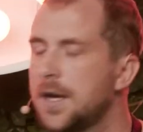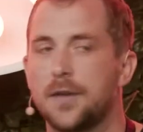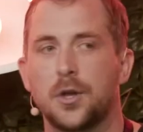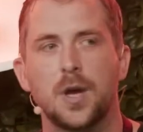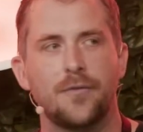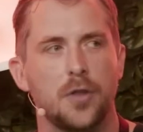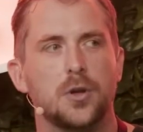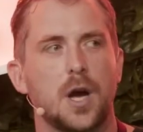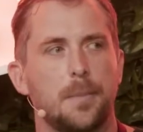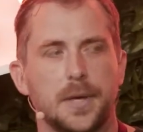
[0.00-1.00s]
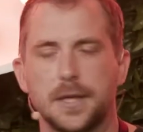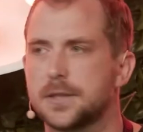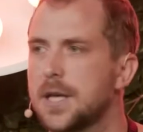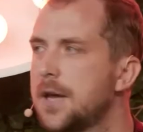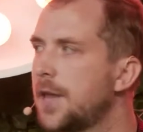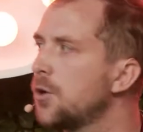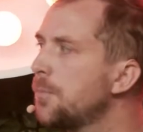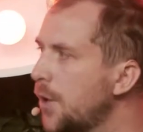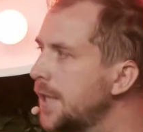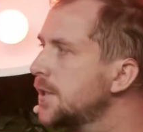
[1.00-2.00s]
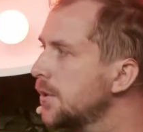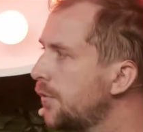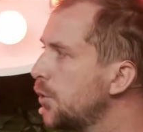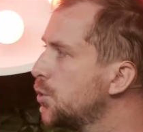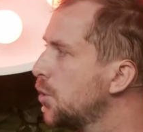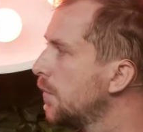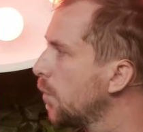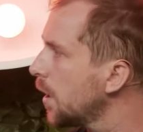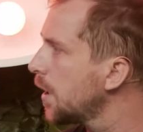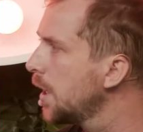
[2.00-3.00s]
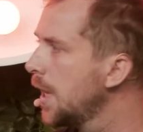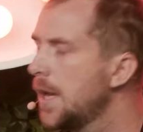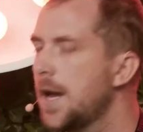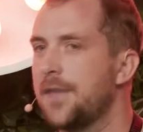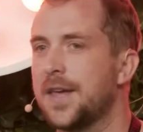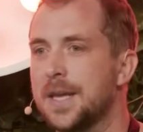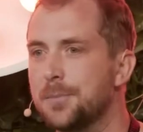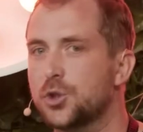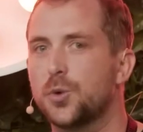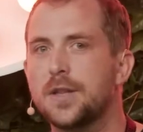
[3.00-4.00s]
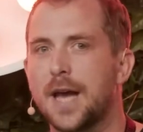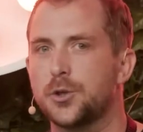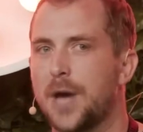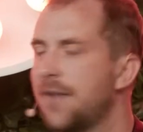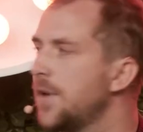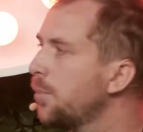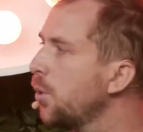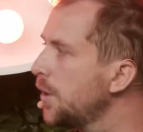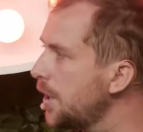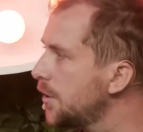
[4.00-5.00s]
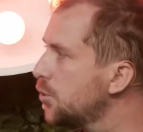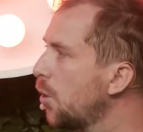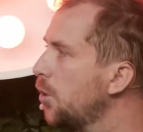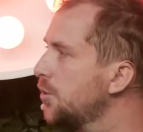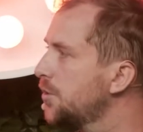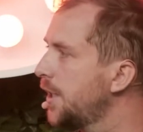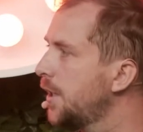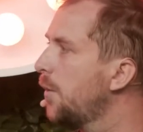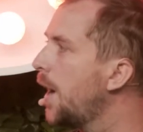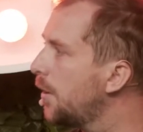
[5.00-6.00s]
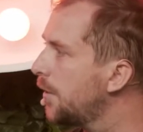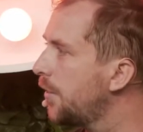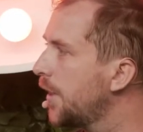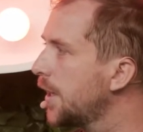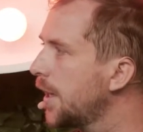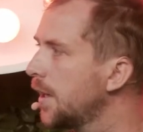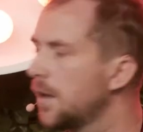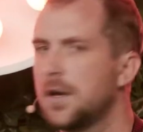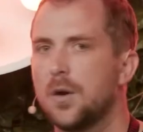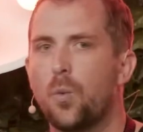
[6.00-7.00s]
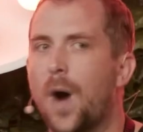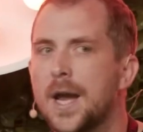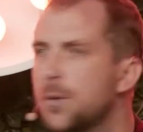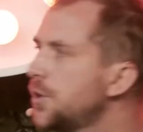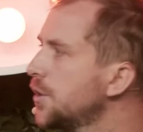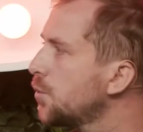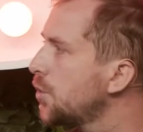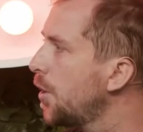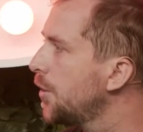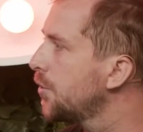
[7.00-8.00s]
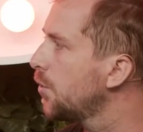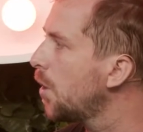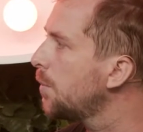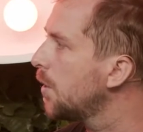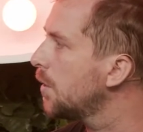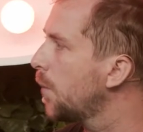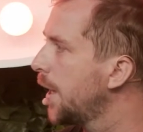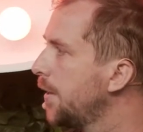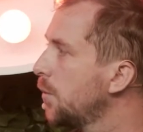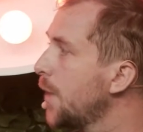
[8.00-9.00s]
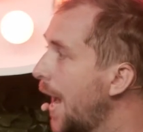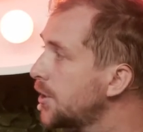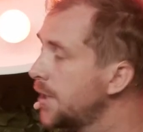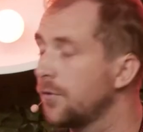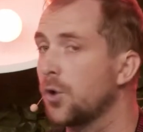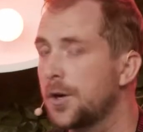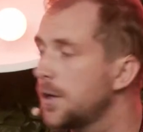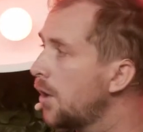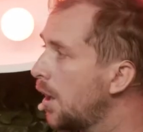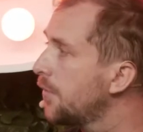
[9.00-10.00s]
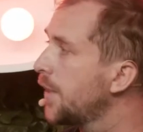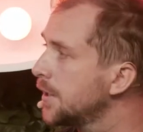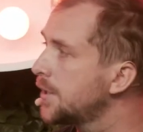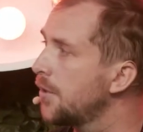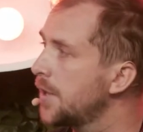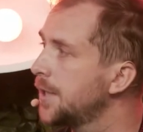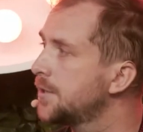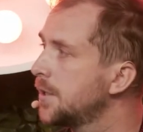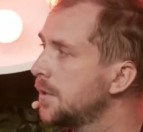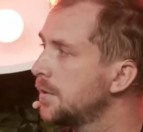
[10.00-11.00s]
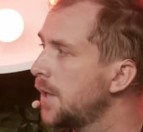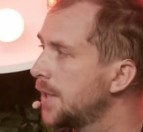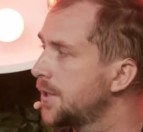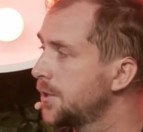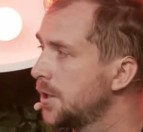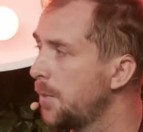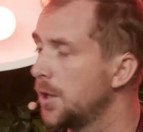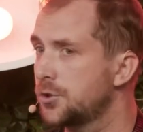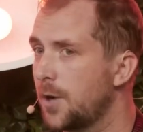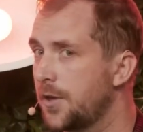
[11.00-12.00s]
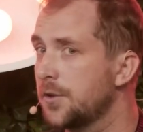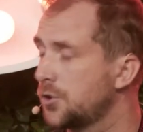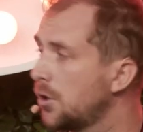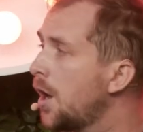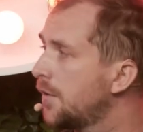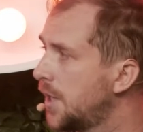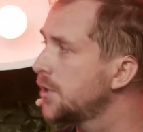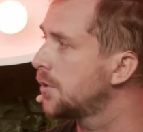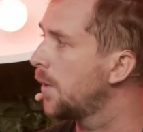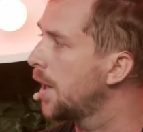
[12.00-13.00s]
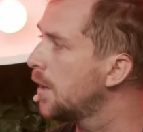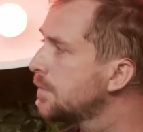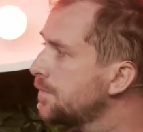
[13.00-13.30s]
And then you have other companies that are embracing the future of work. And then in between that, you have employees who are also sitting around and thinking, why are we just returning to normal when we actually have learned a lot of things out of the last 18 months? So I think there's a lot of tension right now.